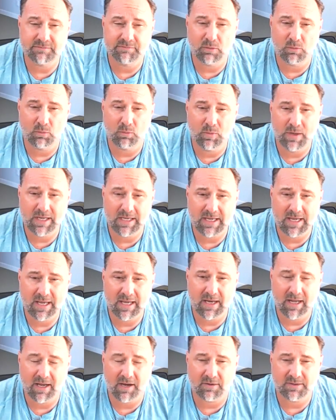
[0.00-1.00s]
of your
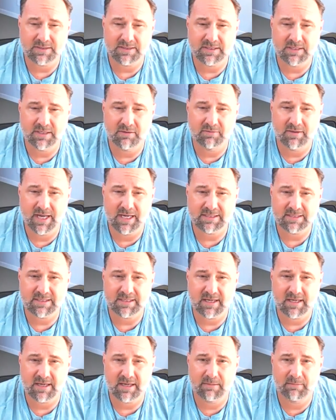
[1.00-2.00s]
weekend, and I'll see you next
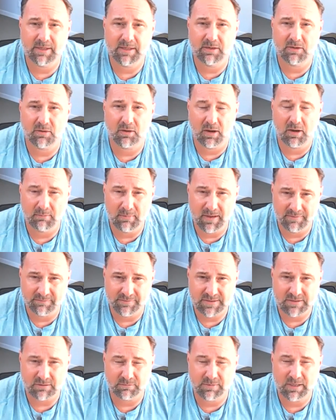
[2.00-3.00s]
time here on
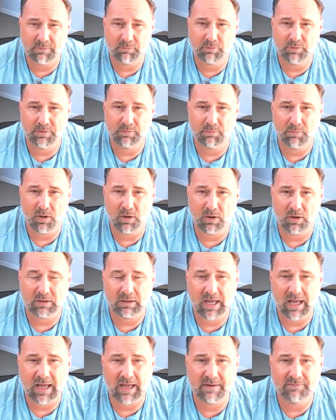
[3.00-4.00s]
Metaphysical Meetup with Marc
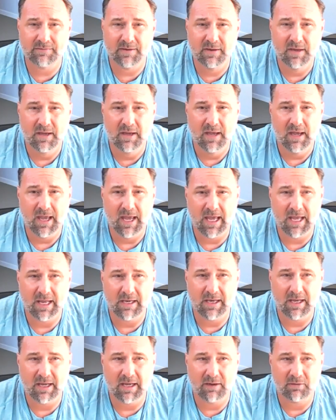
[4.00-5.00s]
Live.
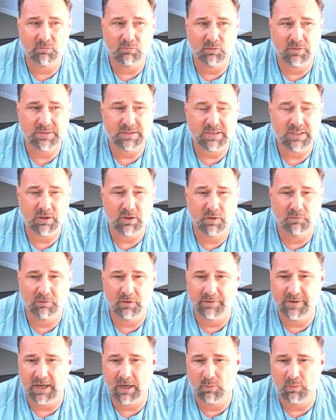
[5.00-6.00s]
And uh, we'll see you over
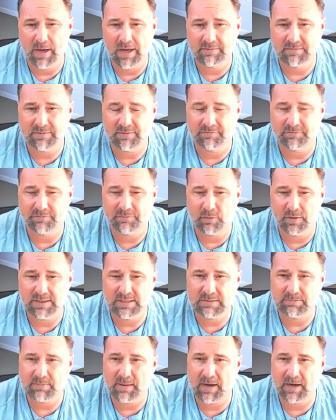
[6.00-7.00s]
on the airwaves of For
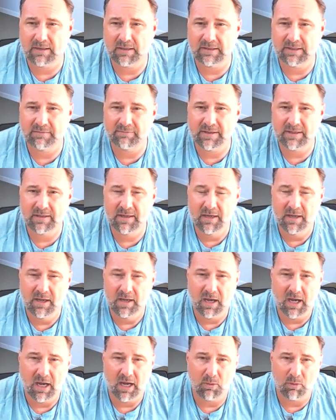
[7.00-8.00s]
Inspired Living,
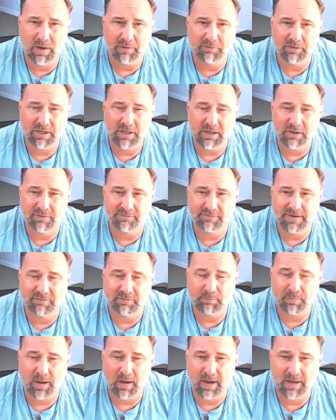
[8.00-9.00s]
uh, wherever you get your
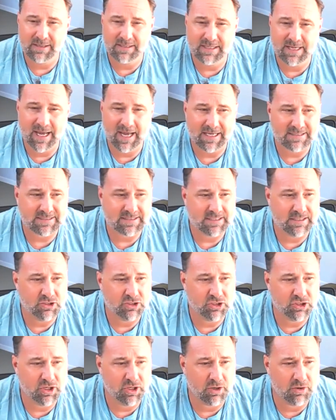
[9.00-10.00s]
favorite podcasting
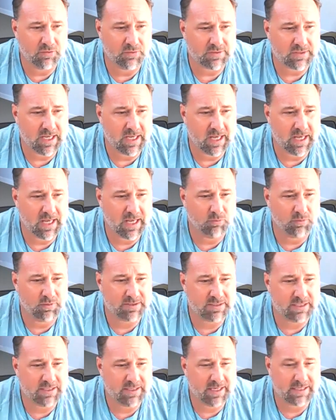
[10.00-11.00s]
shows. And we'll
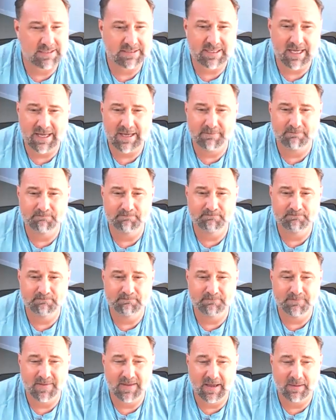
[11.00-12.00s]
see you next time.
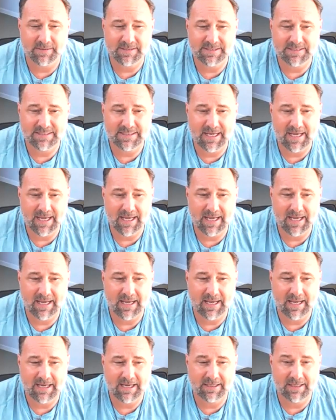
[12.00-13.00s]

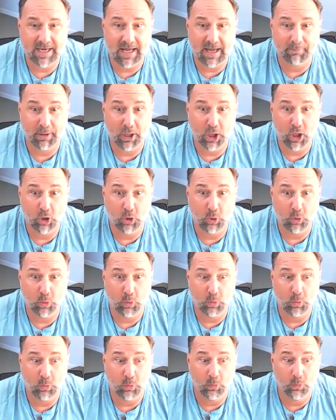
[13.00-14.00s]
Namaste.
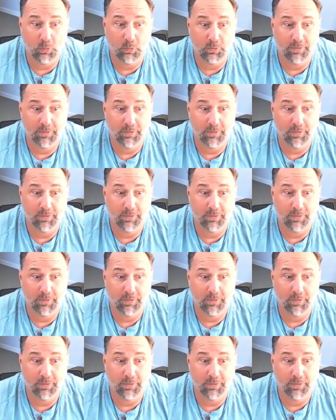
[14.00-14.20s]
Namago.